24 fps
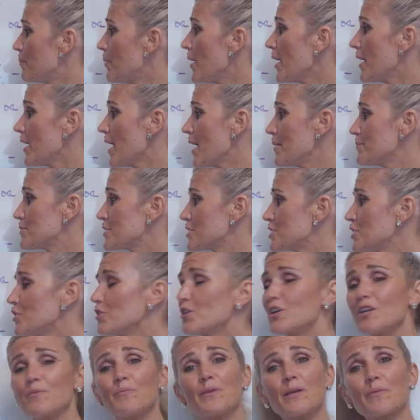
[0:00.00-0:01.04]
But I'm still
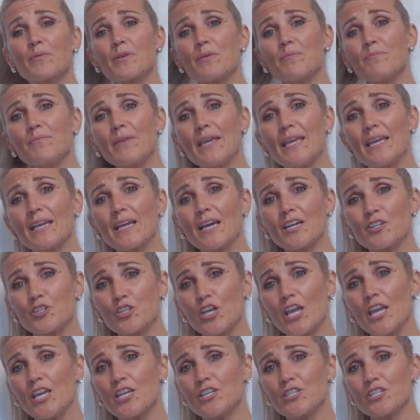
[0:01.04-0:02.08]
gonna be able to make a
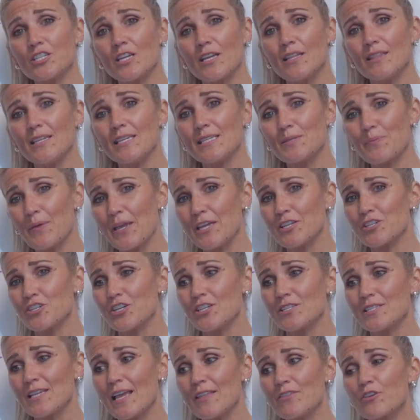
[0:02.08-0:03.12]
change in these
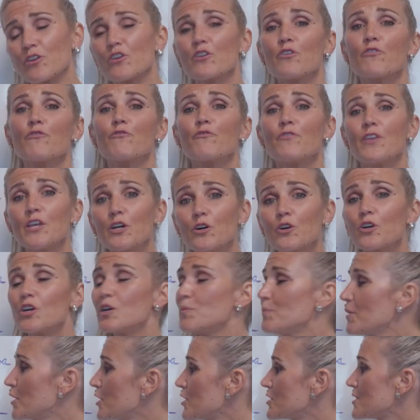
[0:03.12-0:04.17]
patients, and they're gonna feel
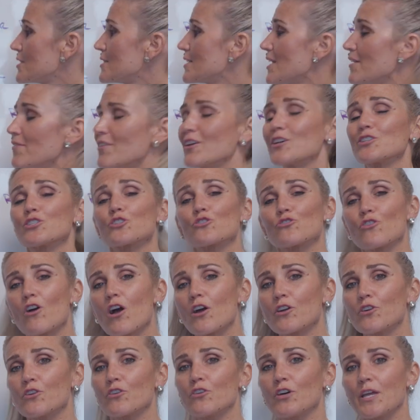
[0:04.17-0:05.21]
good because it's giving a
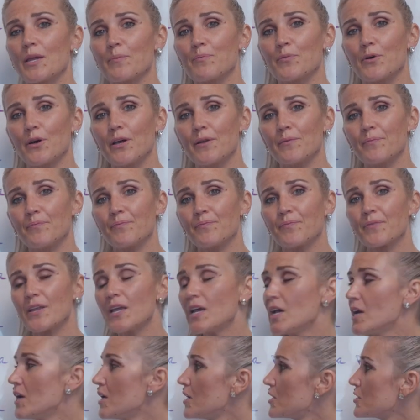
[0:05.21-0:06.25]
strong neural input.
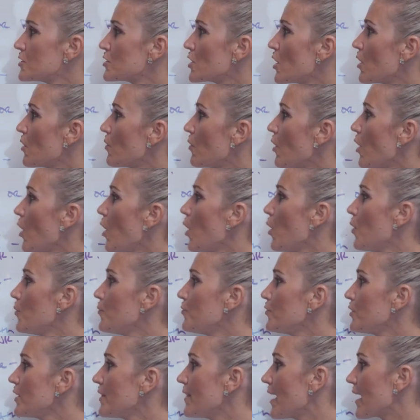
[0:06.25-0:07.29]
So
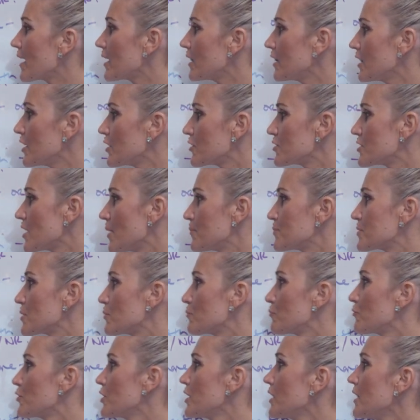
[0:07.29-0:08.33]
hopefully that clears up
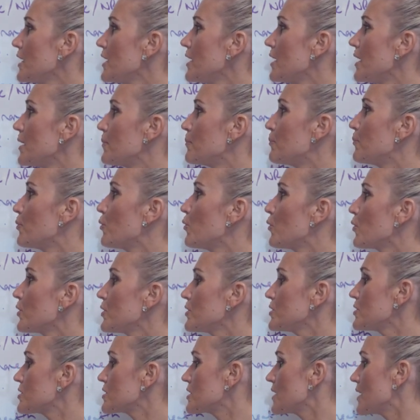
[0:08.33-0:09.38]
some really
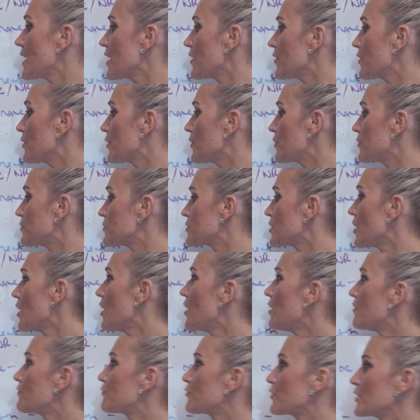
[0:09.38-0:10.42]
important scenarios
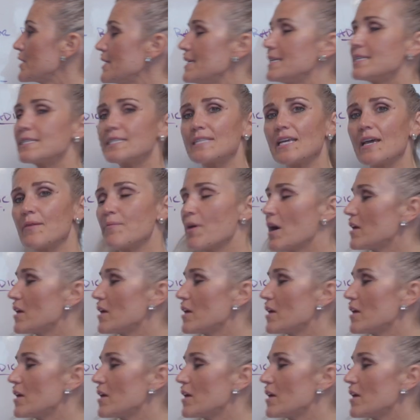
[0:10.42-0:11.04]
for eStim.